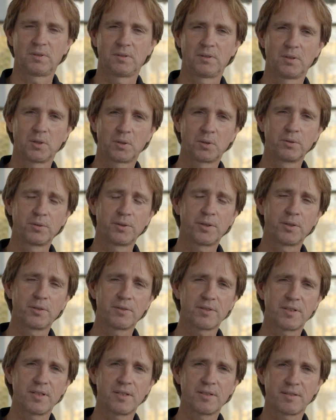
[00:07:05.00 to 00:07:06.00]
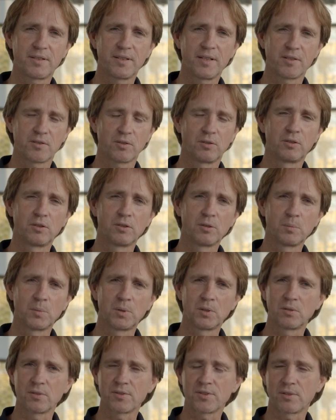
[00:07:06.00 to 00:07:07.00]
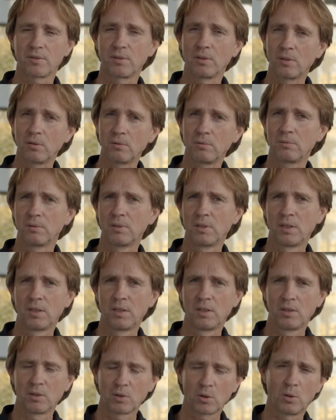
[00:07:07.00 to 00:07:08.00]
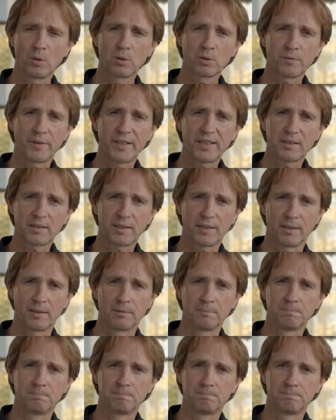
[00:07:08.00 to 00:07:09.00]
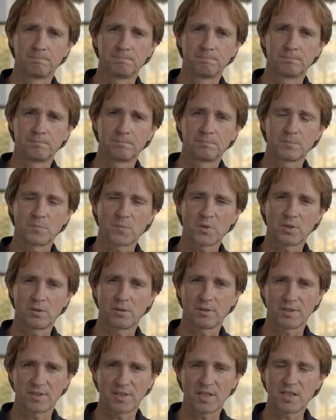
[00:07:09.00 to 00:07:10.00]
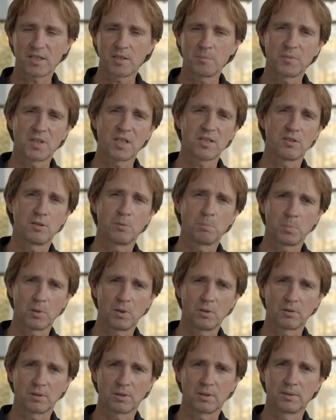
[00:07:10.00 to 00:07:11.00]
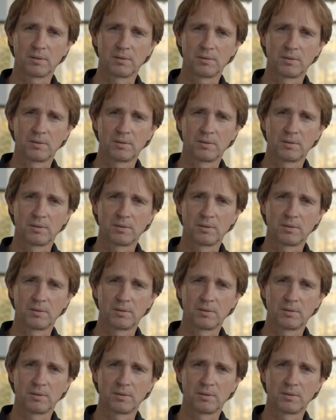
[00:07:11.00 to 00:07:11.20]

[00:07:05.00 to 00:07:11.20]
the good news is there's almost no cold welding, so the system does not block.